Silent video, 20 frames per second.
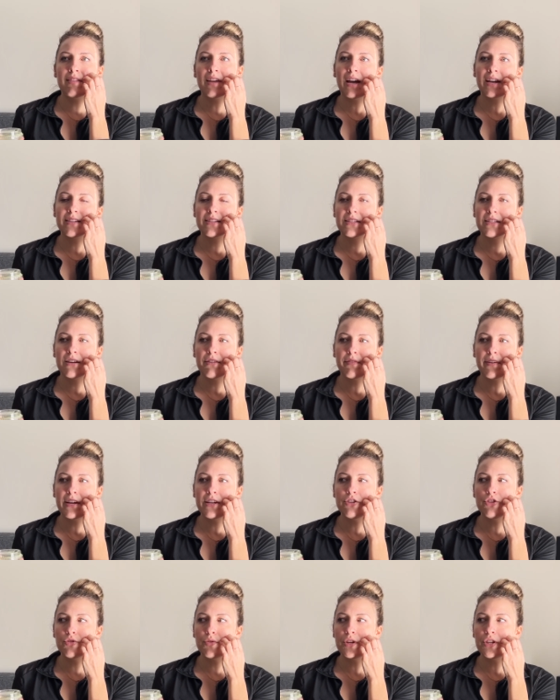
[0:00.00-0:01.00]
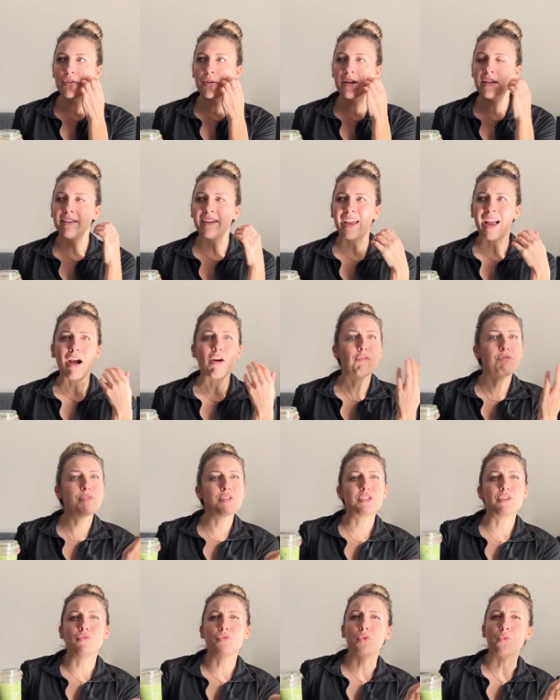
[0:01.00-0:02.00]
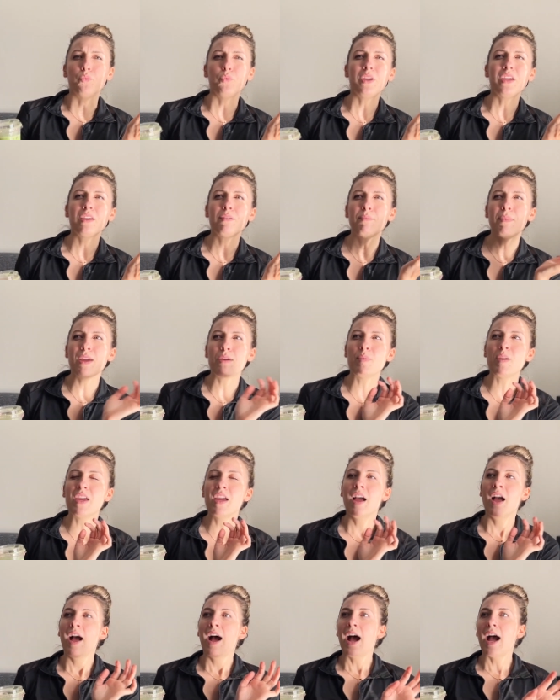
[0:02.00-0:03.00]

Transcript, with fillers: that stuff I enjoy doing, like outfits of the week maybe.